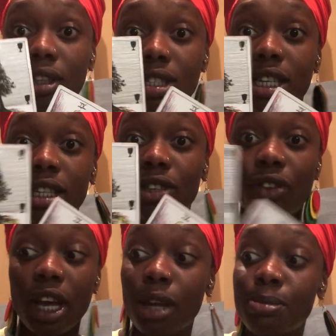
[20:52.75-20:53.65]
Six of
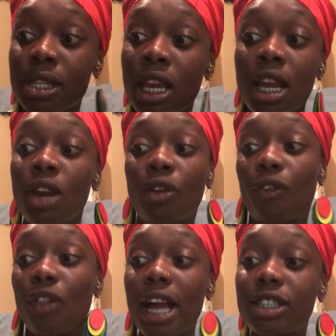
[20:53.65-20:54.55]
Cups.
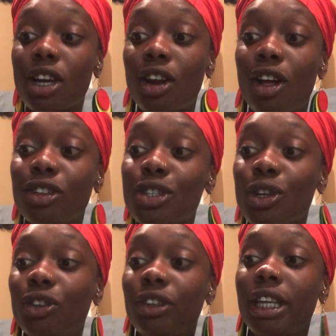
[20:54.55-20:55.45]
Reflect on all those
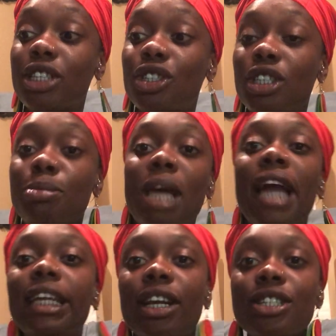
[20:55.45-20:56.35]
old relationships.
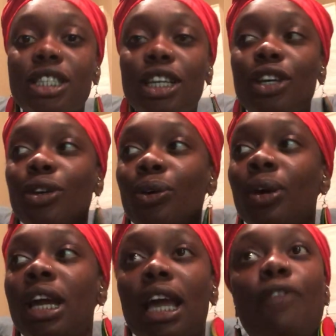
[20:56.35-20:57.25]
I guarantee
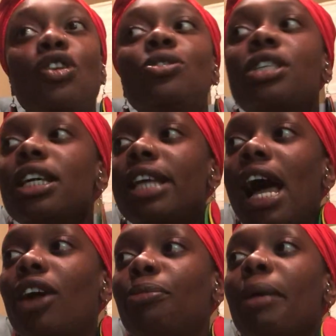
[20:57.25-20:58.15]
you, if you sit
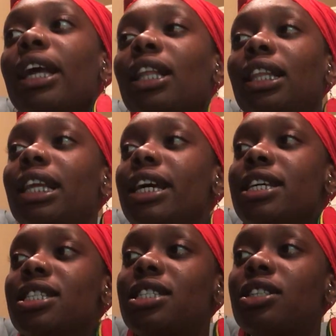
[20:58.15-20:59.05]
down and make a
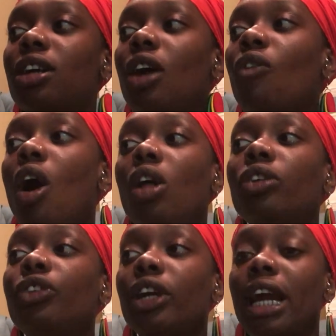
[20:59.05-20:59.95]
list of all
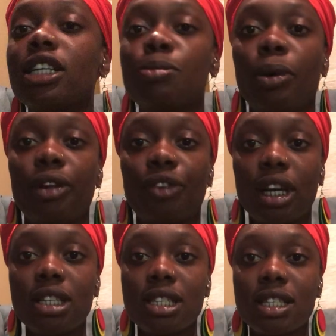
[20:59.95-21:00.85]
of your
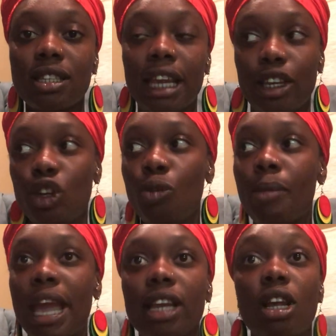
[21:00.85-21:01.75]
ex-boyfriends and you
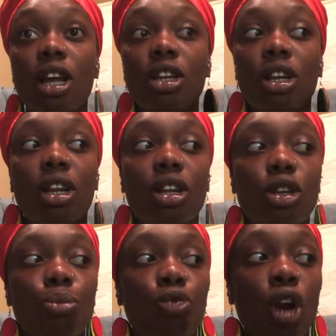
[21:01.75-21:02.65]

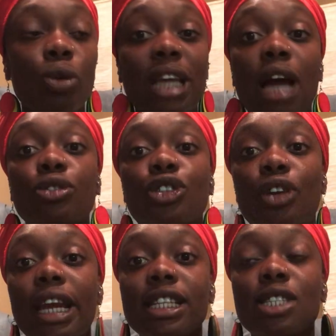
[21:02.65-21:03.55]
wrote down
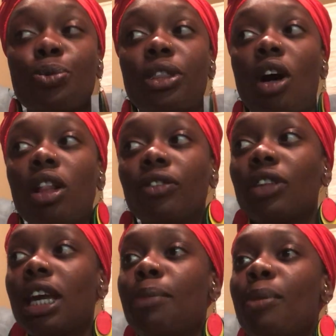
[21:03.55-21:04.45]
traits with all of
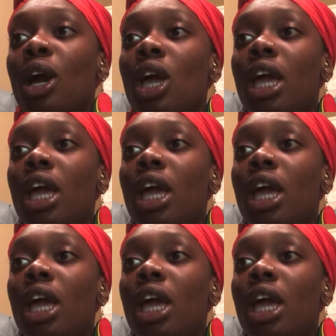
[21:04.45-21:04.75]
them